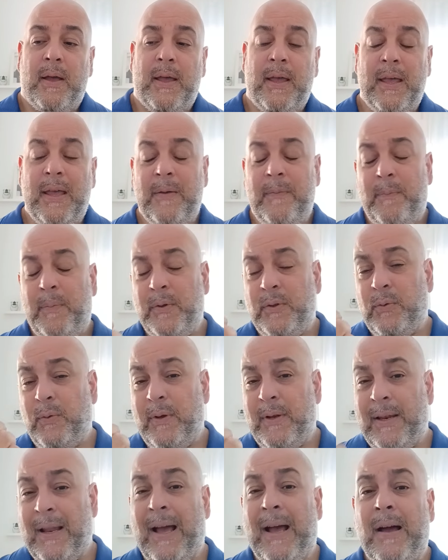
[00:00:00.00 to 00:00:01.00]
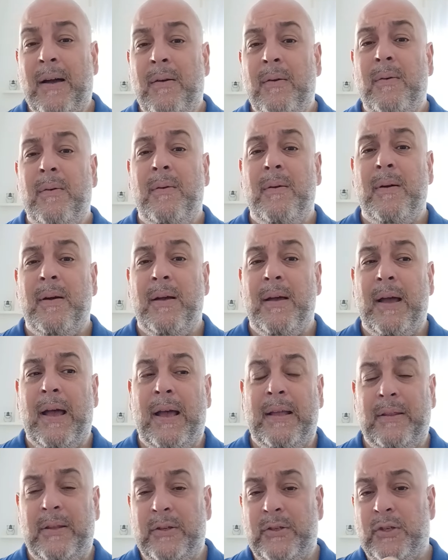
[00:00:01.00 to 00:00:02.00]
If between now
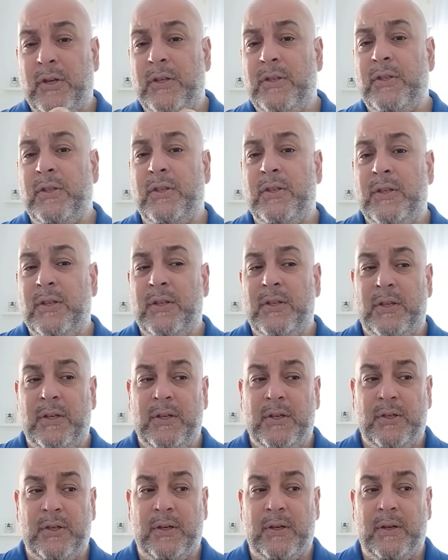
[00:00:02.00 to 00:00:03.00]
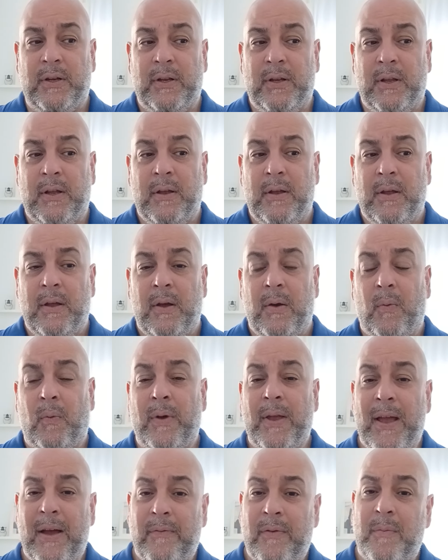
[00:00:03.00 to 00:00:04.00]
and the judge's decision,
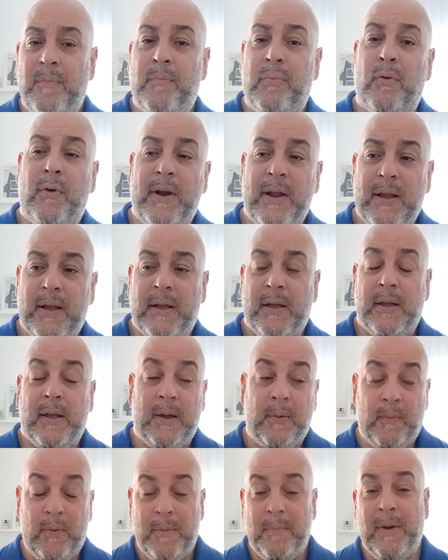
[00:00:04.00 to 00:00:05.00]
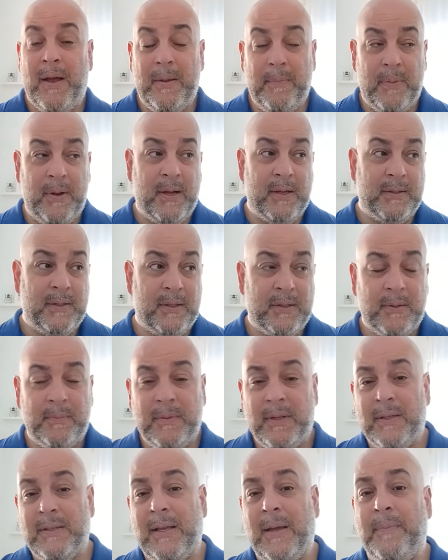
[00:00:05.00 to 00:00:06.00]
we have a break, and we might because there's some
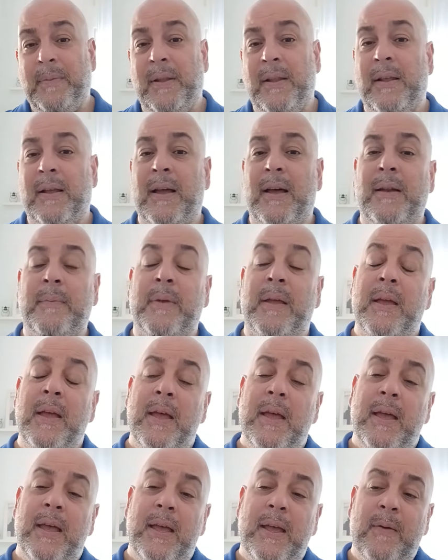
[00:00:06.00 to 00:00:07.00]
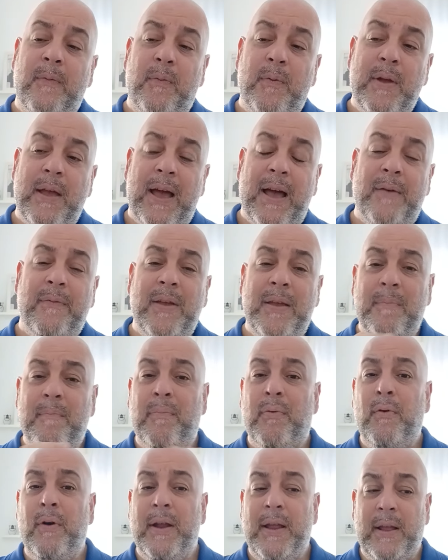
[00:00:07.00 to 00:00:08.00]
things happening in the economy. If we have a
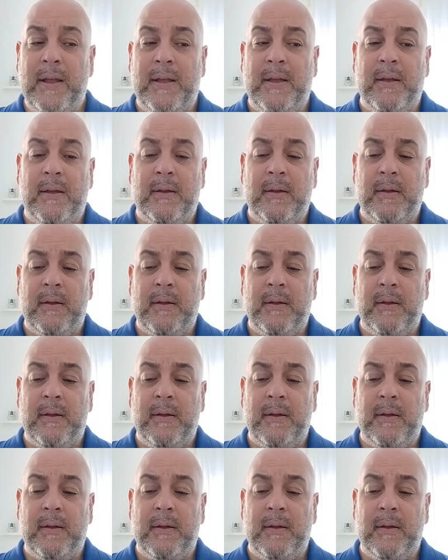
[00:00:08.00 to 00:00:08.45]
break